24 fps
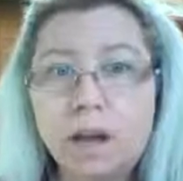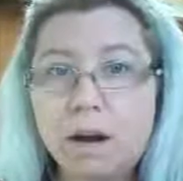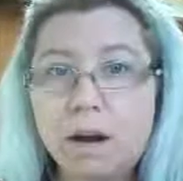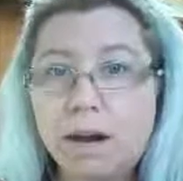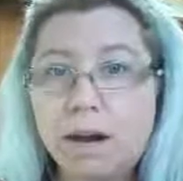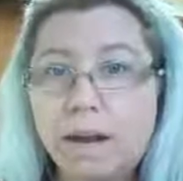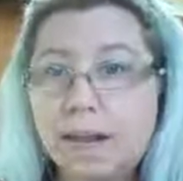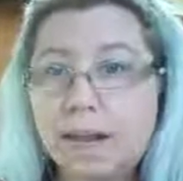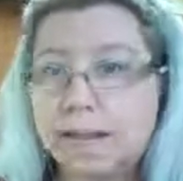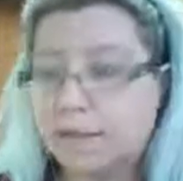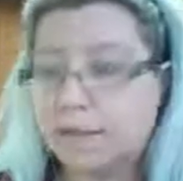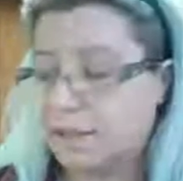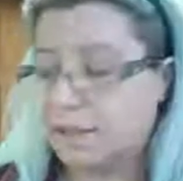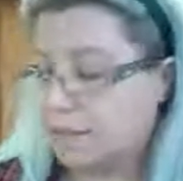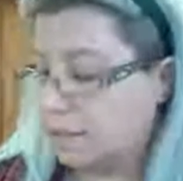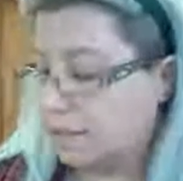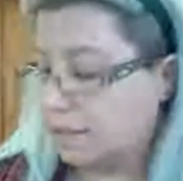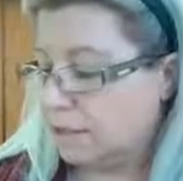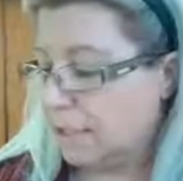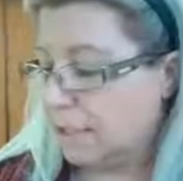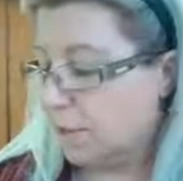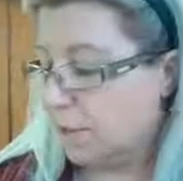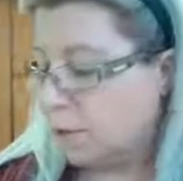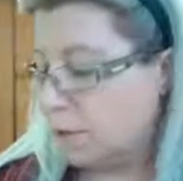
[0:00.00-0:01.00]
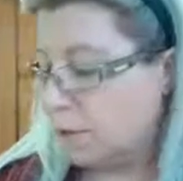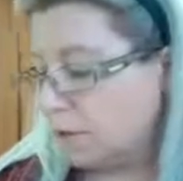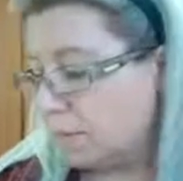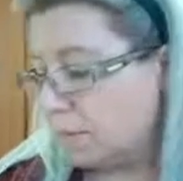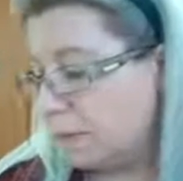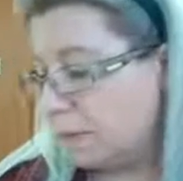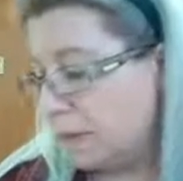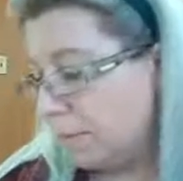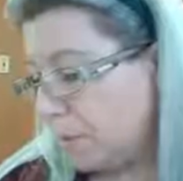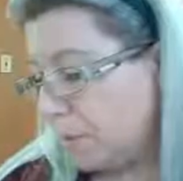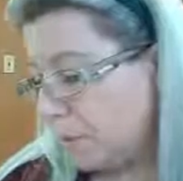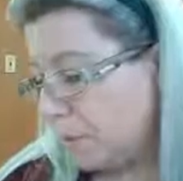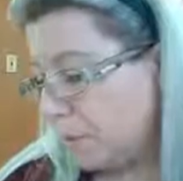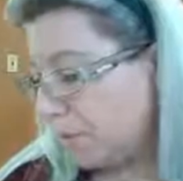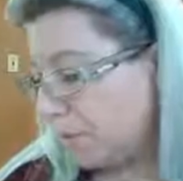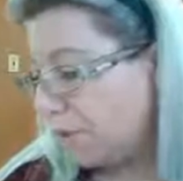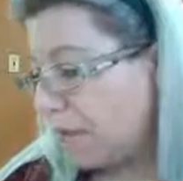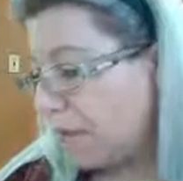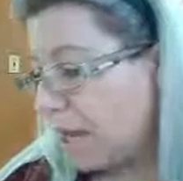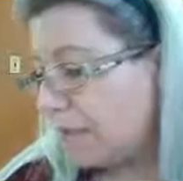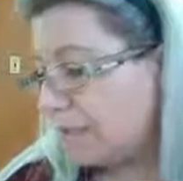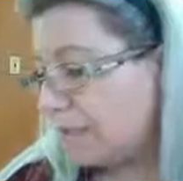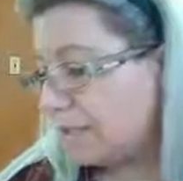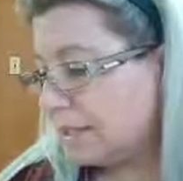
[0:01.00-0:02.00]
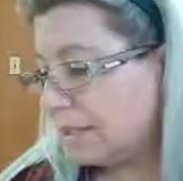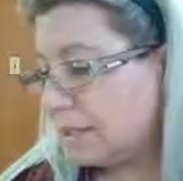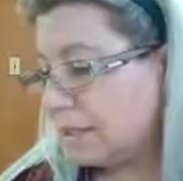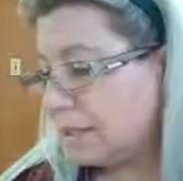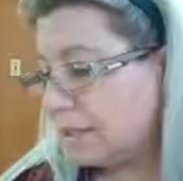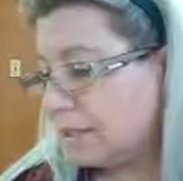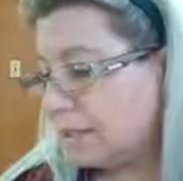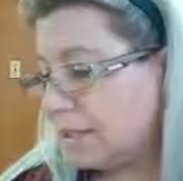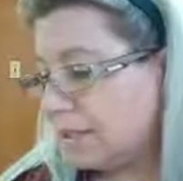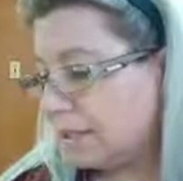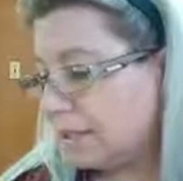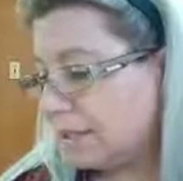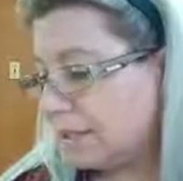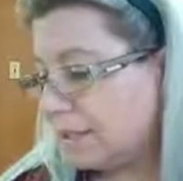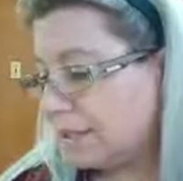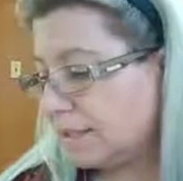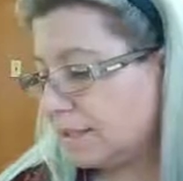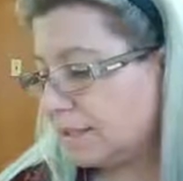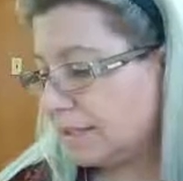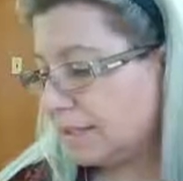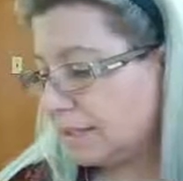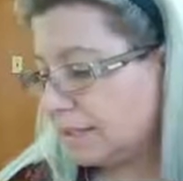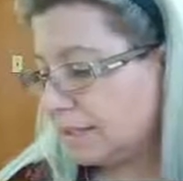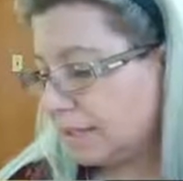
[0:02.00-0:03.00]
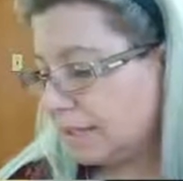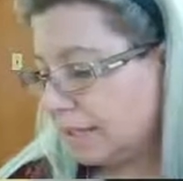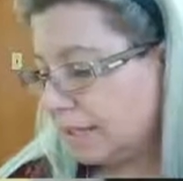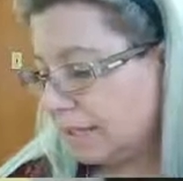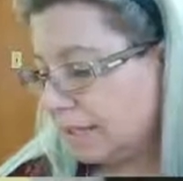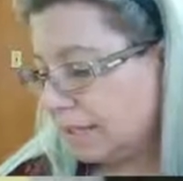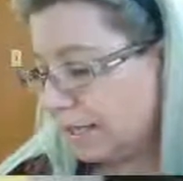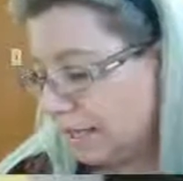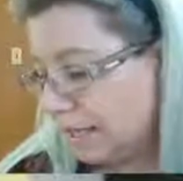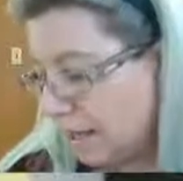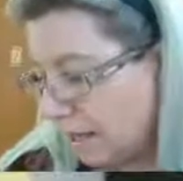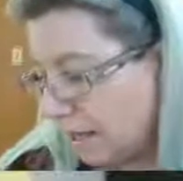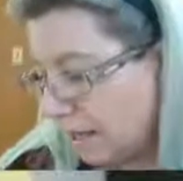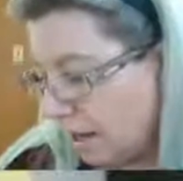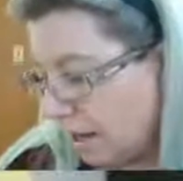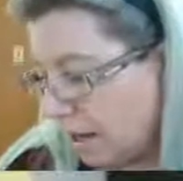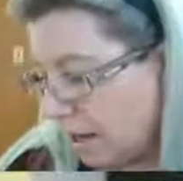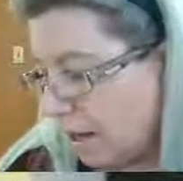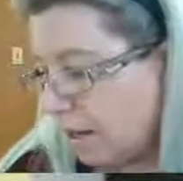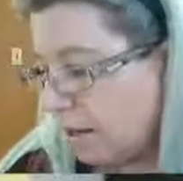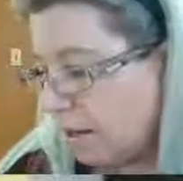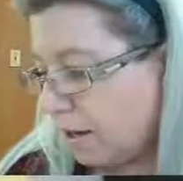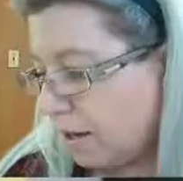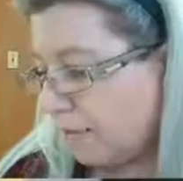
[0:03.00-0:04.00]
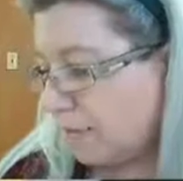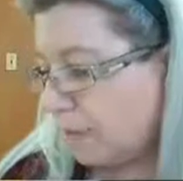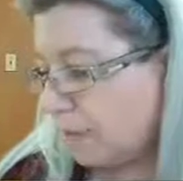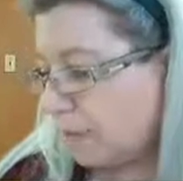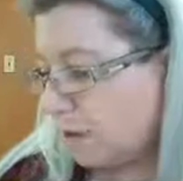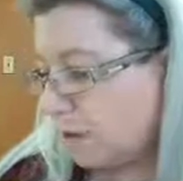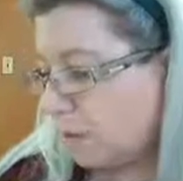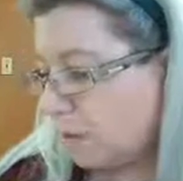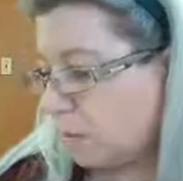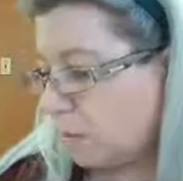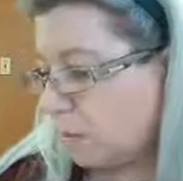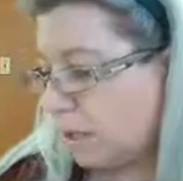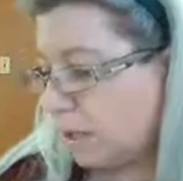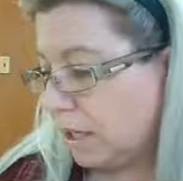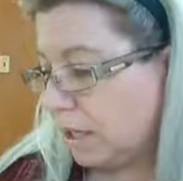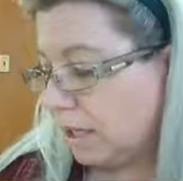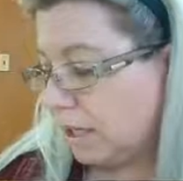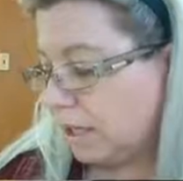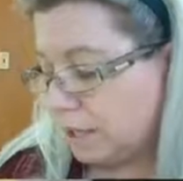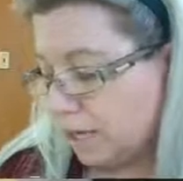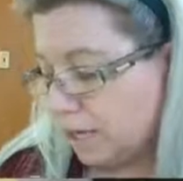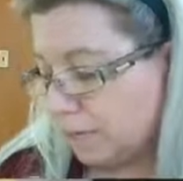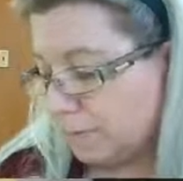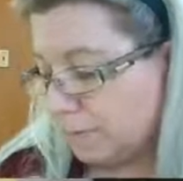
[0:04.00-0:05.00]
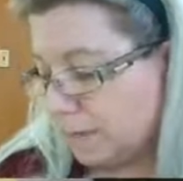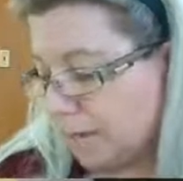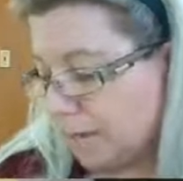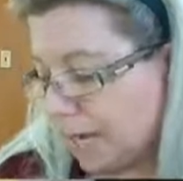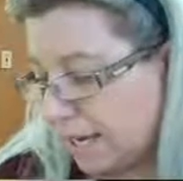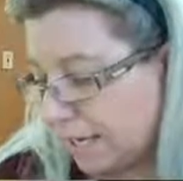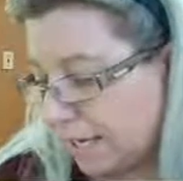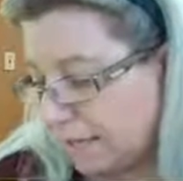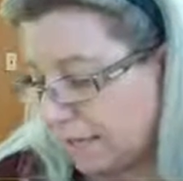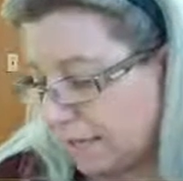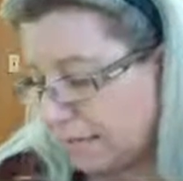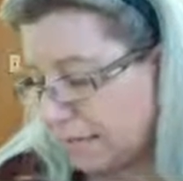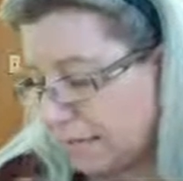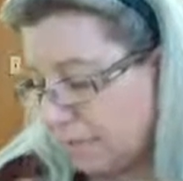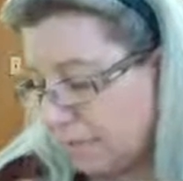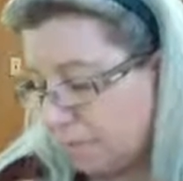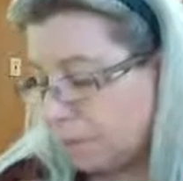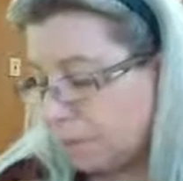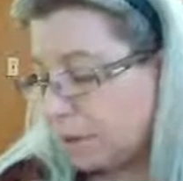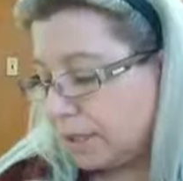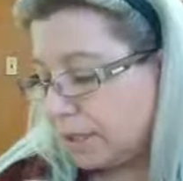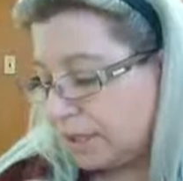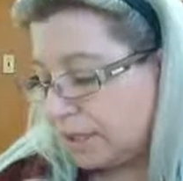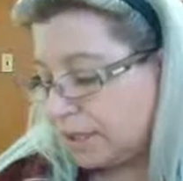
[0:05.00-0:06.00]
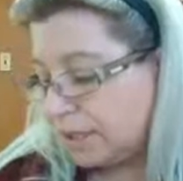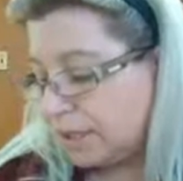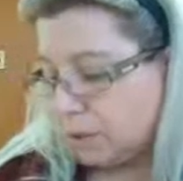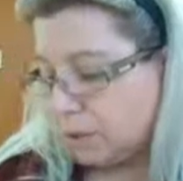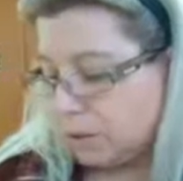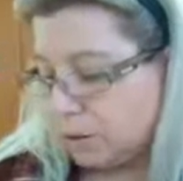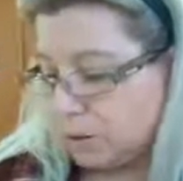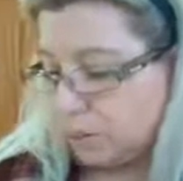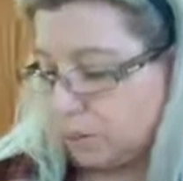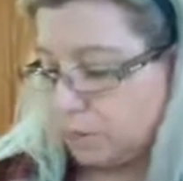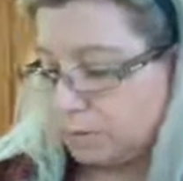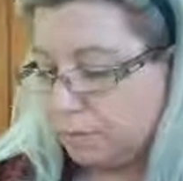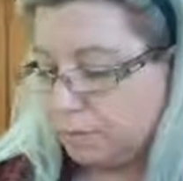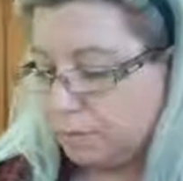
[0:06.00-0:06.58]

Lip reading: Alright, so let's multiply both sides by the LCD of 3 times x plus 2.